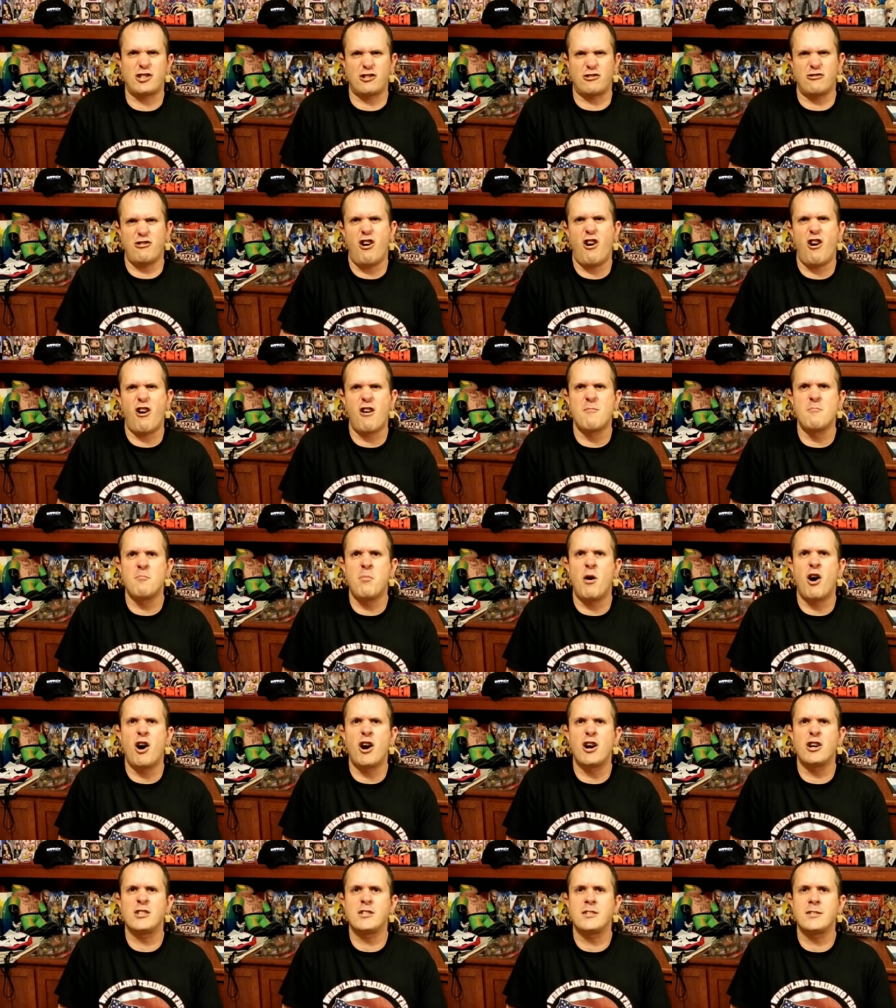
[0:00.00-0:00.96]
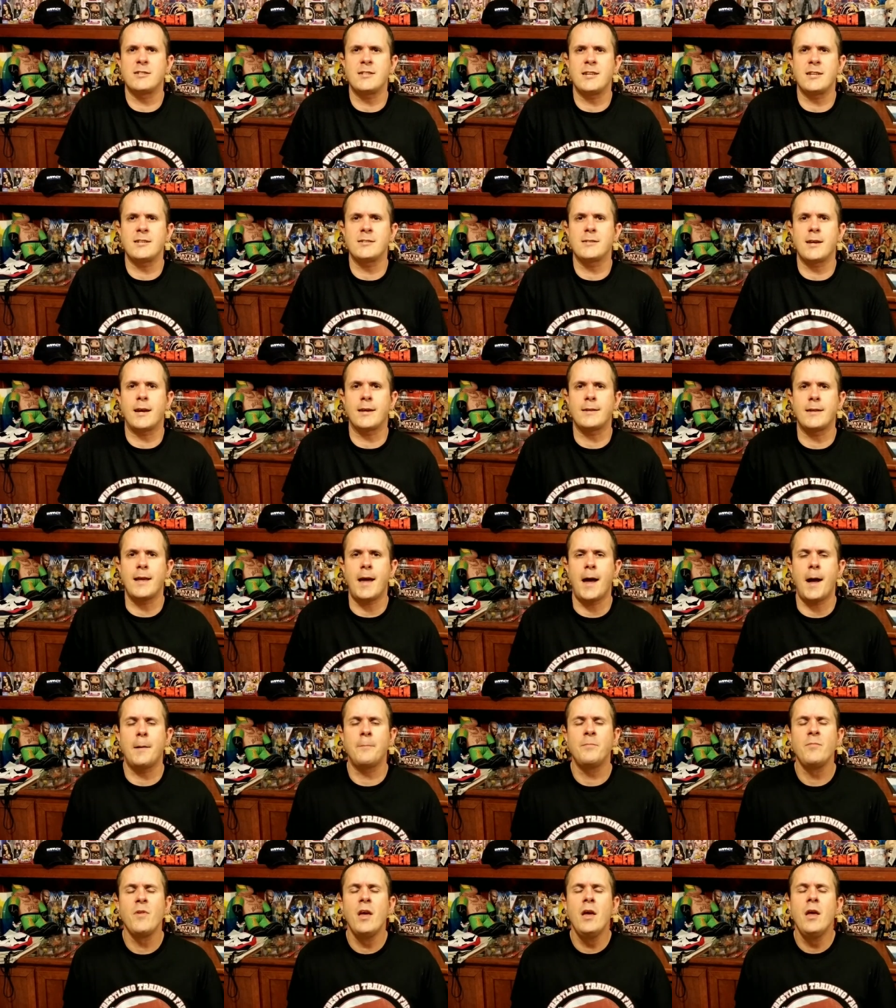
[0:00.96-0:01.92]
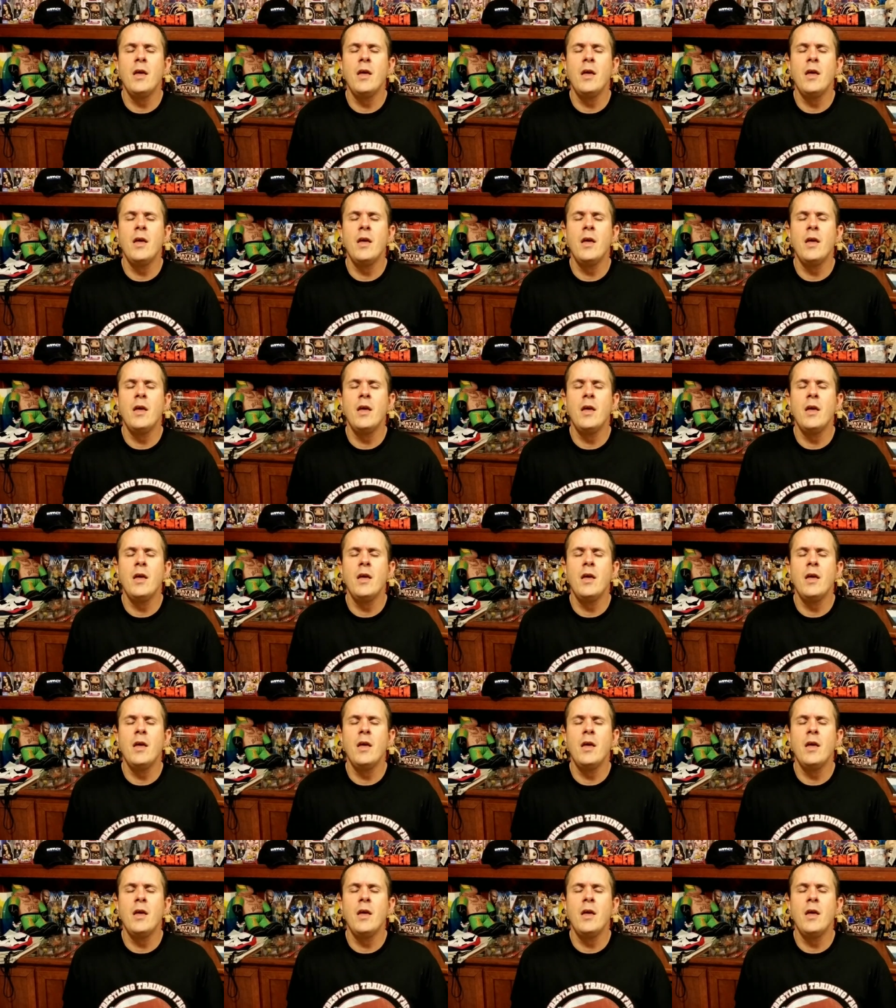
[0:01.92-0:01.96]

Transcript: and arm bars, and things like that.